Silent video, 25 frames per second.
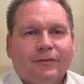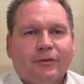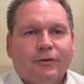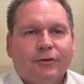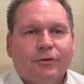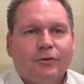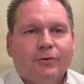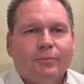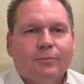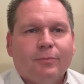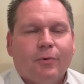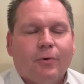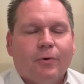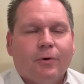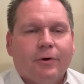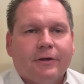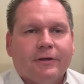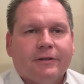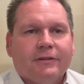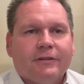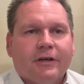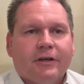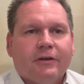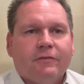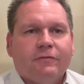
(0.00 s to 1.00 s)
Good
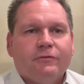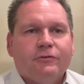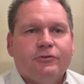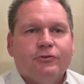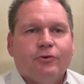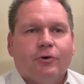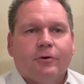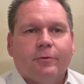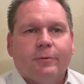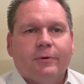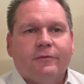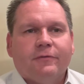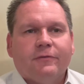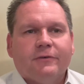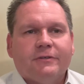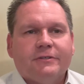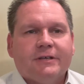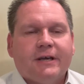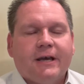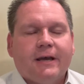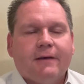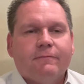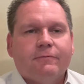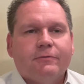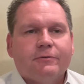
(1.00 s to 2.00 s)
morning. Thanks for joining me for
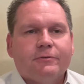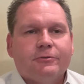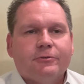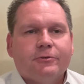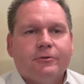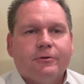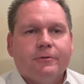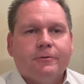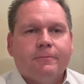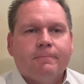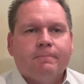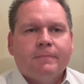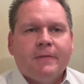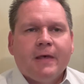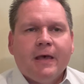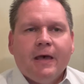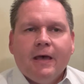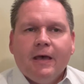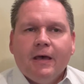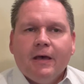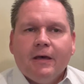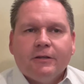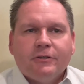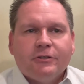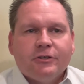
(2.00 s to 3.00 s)
Time for Truth.
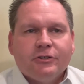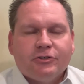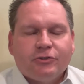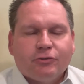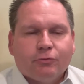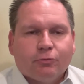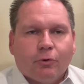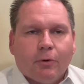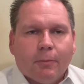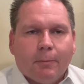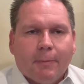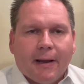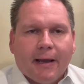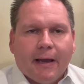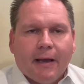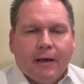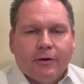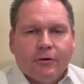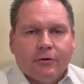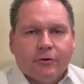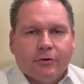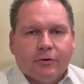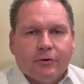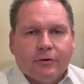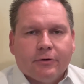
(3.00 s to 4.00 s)
Just a
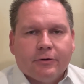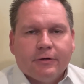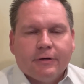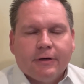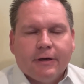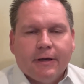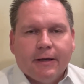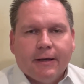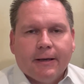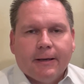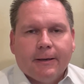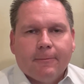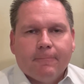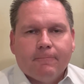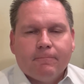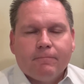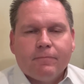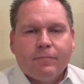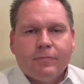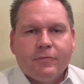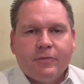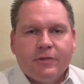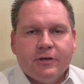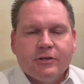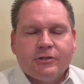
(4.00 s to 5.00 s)
reminder, uh,
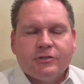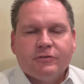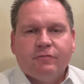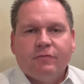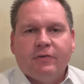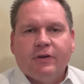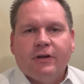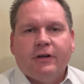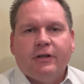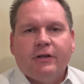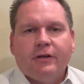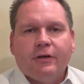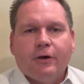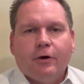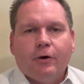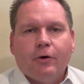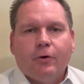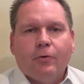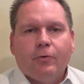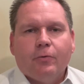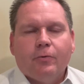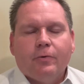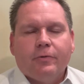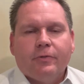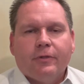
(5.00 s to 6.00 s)
this
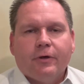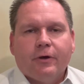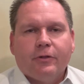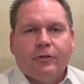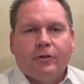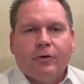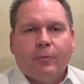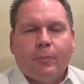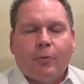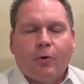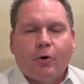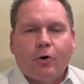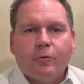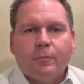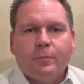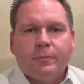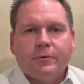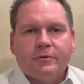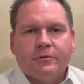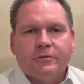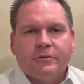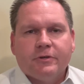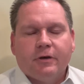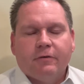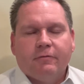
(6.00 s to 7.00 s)
video, the, the
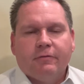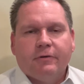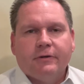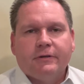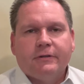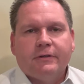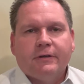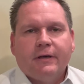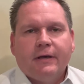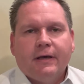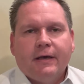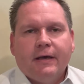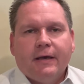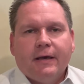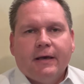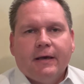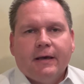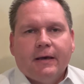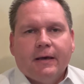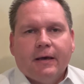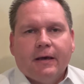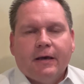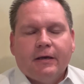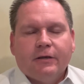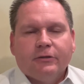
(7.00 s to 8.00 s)
purpose of it
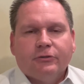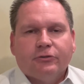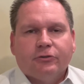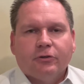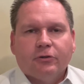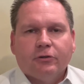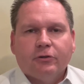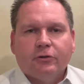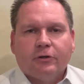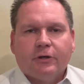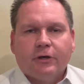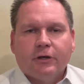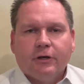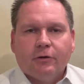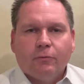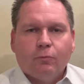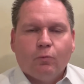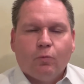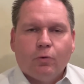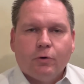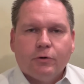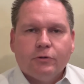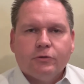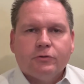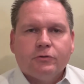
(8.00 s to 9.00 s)
uh, is to look at
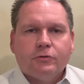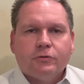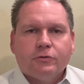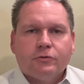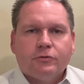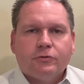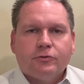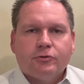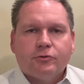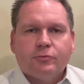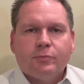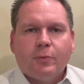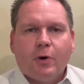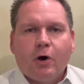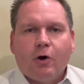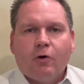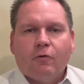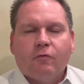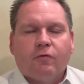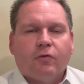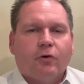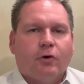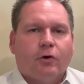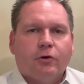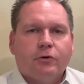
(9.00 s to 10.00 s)
one small
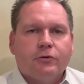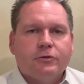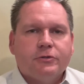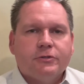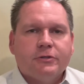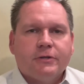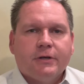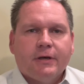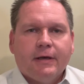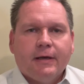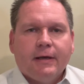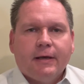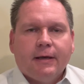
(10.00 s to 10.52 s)
verse